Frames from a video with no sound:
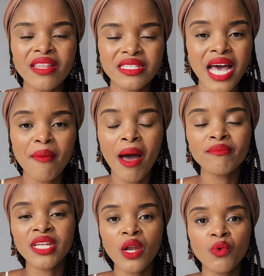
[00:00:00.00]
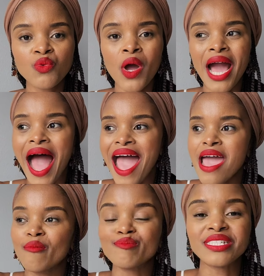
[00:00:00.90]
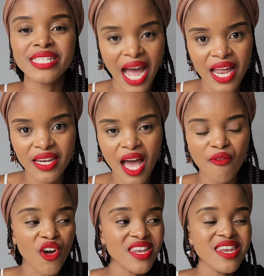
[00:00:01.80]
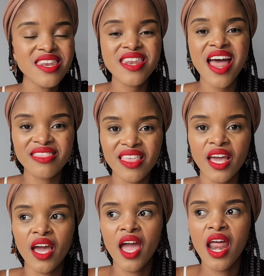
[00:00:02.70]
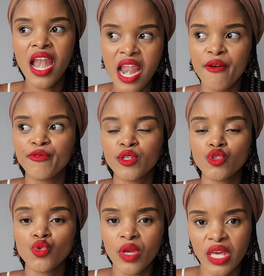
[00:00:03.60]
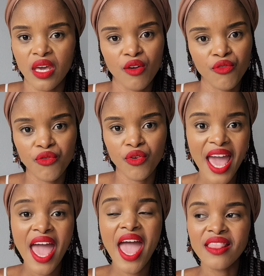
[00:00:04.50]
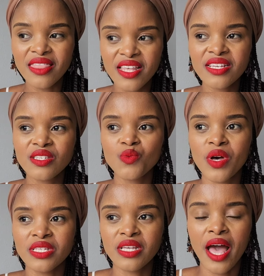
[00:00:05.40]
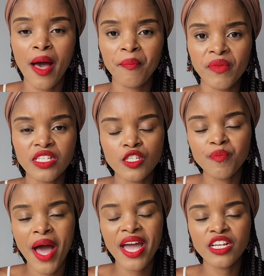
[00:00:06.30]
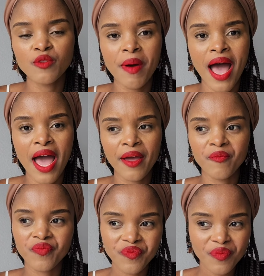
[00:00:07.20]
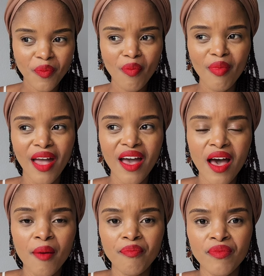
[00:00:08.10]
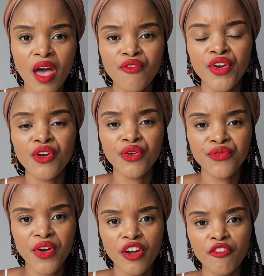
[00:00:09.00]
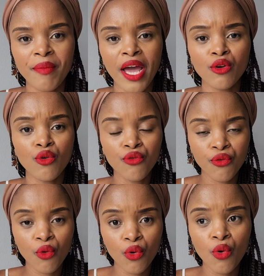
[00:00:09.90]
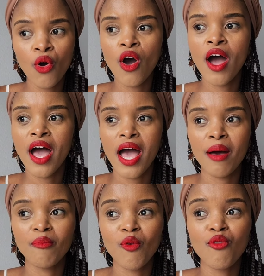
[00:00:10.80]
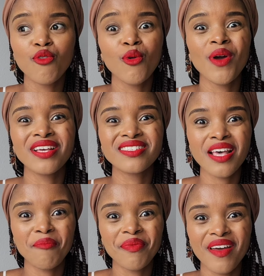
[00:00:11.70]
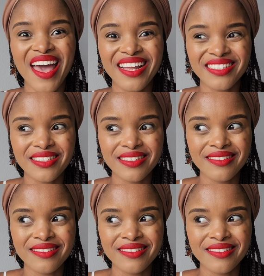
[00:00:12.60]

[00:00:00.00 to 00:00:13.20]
time I'm done with work, I am done. I've got nothing left to give. And this was inspired by a very good friend of mine, Ufulu. Ufulu wakes up at